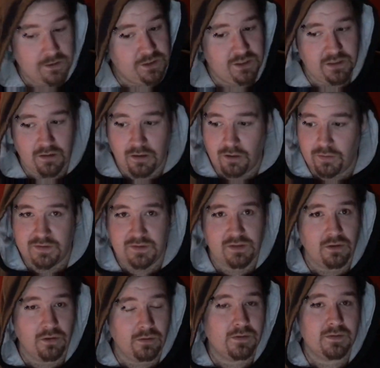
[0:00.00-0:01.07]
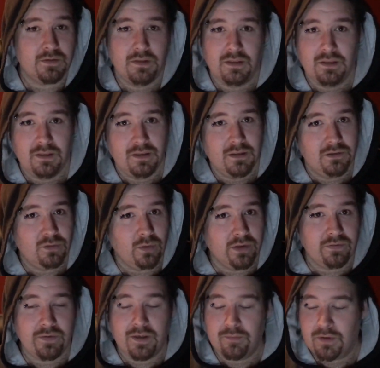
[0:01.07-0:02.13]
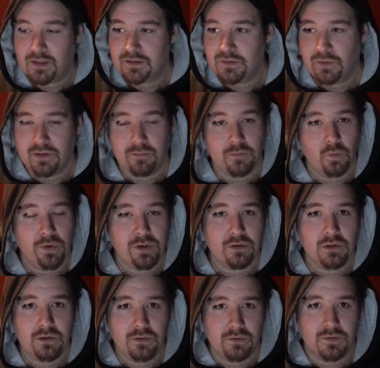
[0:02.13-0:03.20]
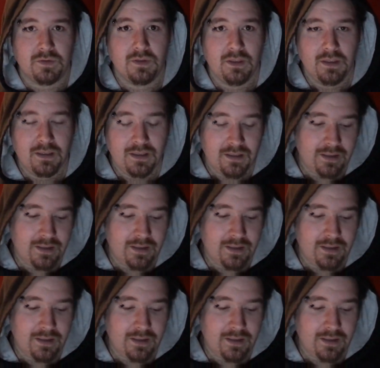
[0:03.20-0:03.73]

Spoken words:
and she always tokes 25 bucks, win or lose.